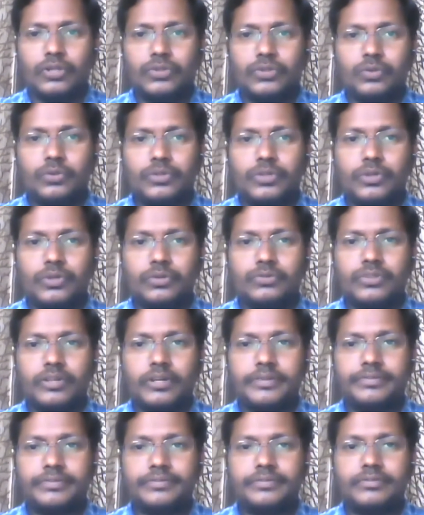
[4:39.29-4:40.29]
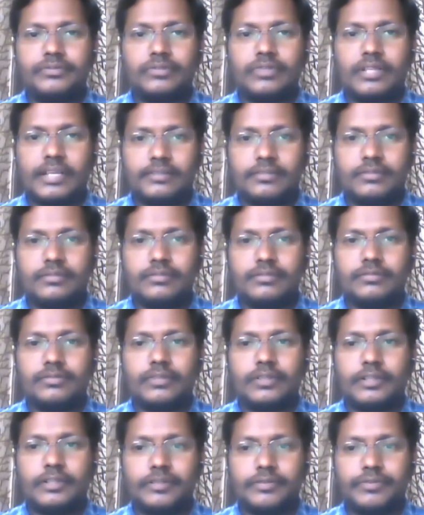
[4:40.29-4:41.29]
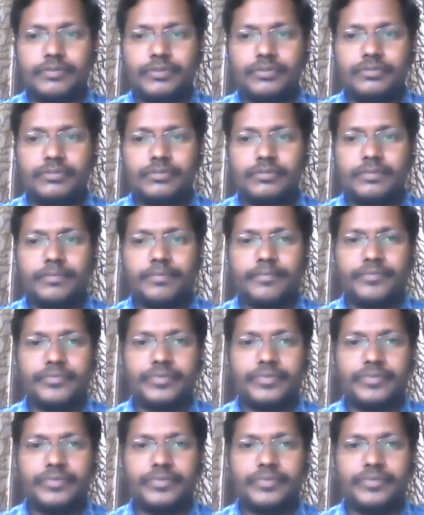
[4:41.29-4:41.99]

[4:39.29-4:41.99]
through the use of tests, interviews,